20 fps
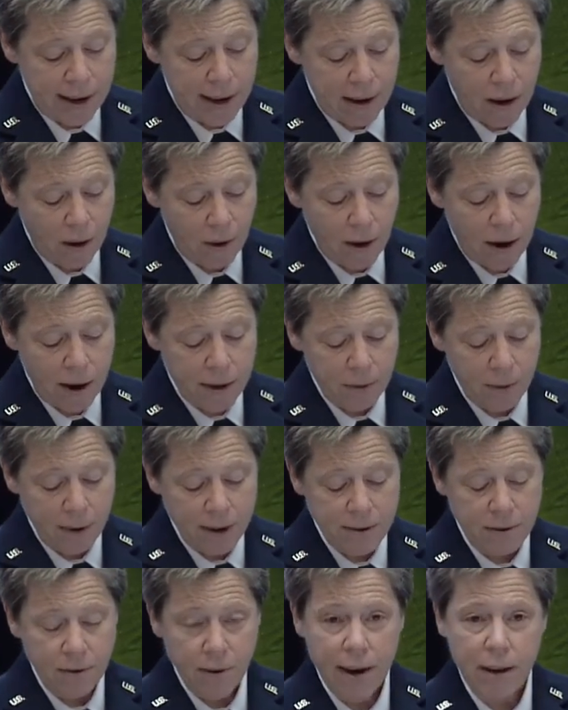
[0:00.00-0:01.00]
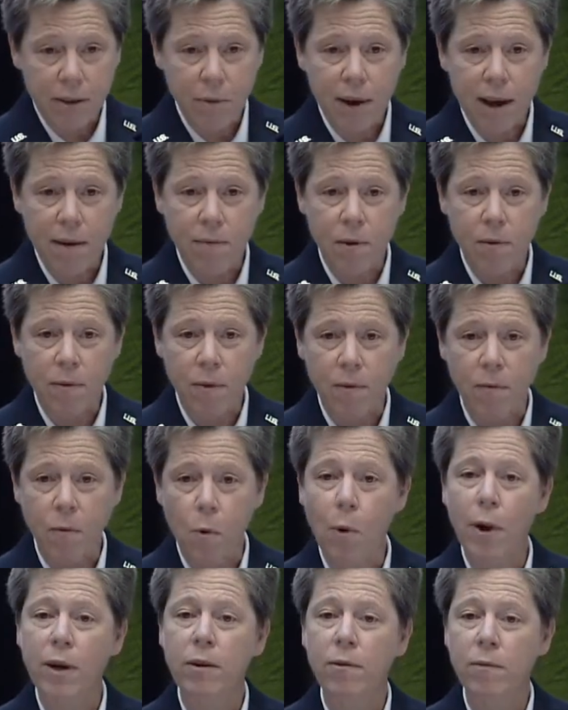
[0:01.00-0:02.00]
our authorized strength, we have over
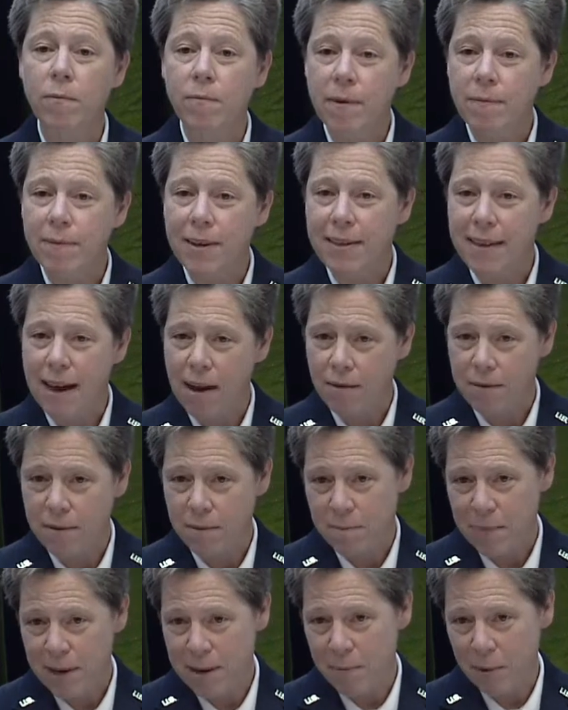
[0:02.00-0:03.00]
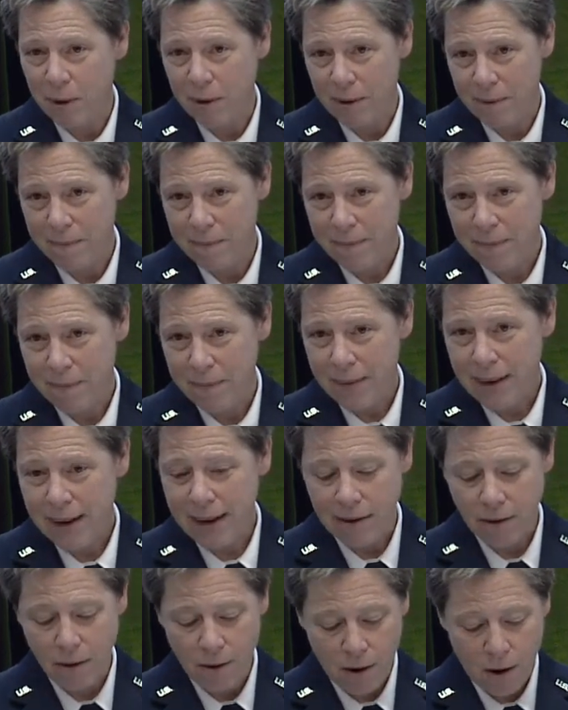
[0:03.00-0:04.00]
450,000 people
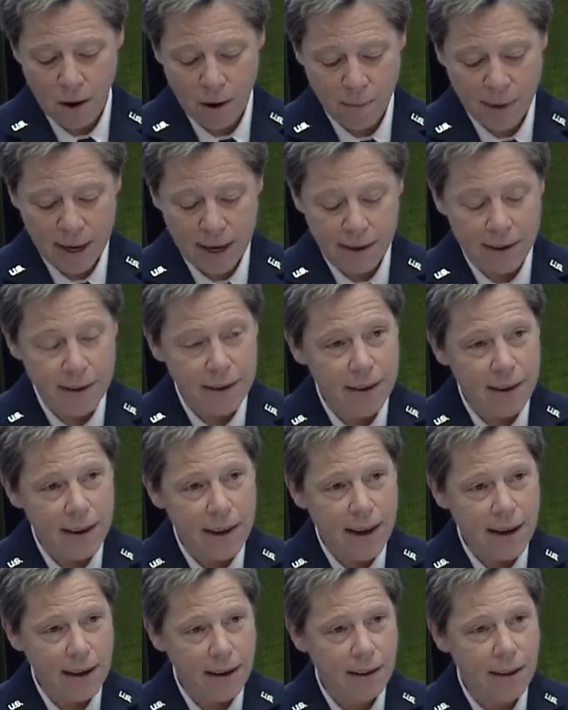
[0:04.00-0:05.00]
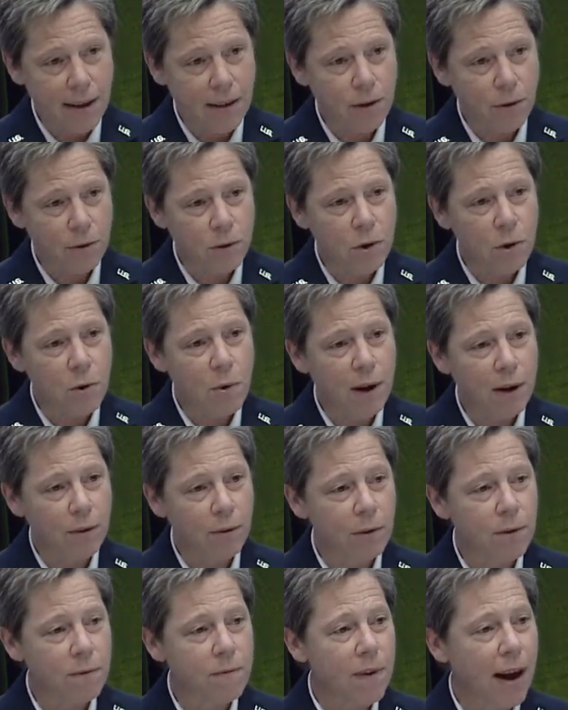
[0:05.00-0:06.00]
in our Army, and another
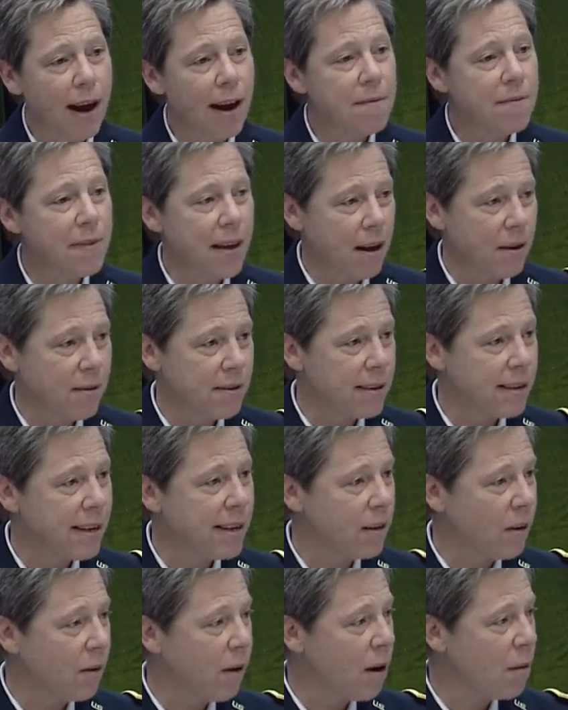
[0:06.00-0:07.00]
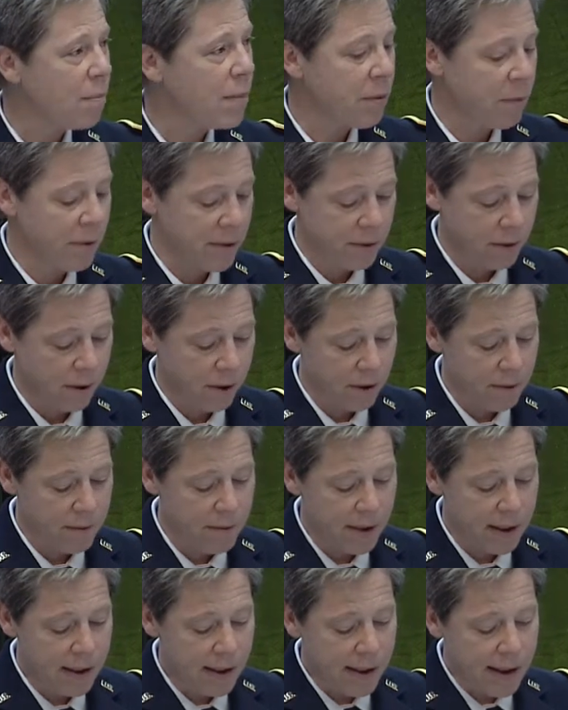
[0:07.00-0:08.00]
205,000 in our Army Reserve,
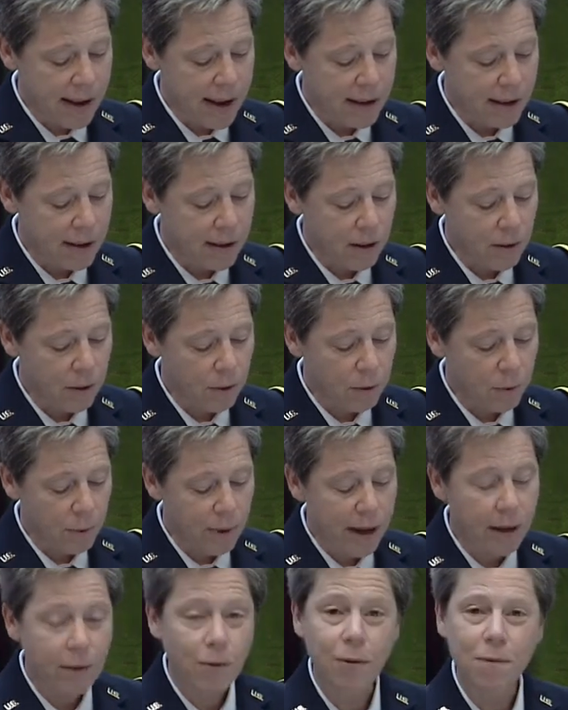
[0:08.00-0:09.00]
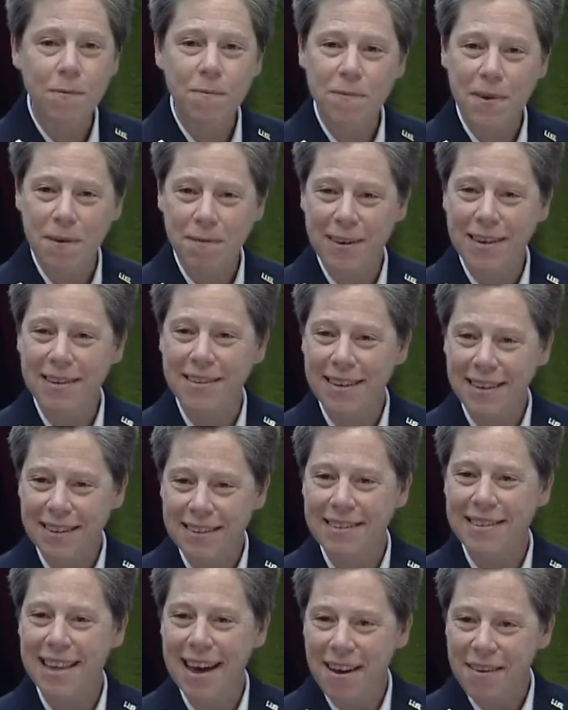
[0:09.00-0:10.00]
and another
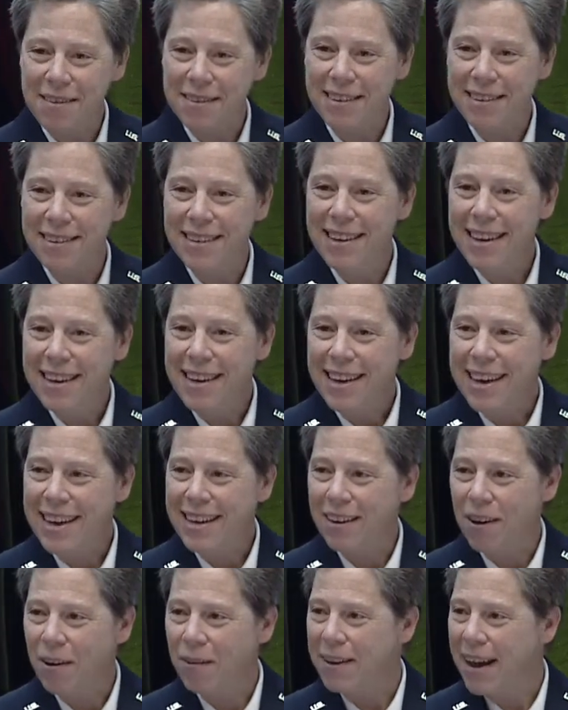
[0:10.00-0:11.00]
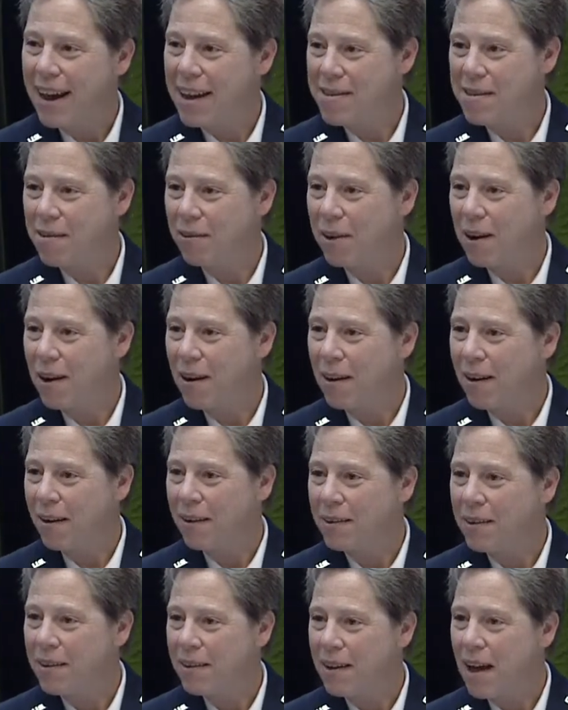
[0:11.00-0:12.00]
356,000 in our National
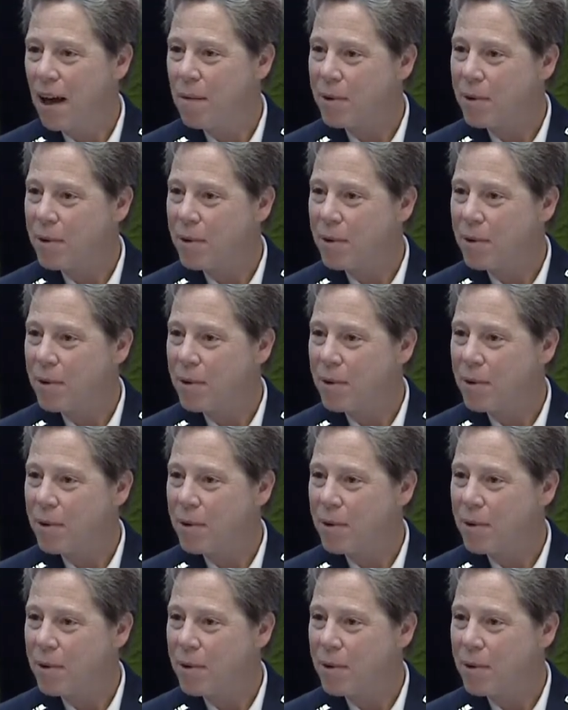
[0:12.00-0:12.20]
Guard. I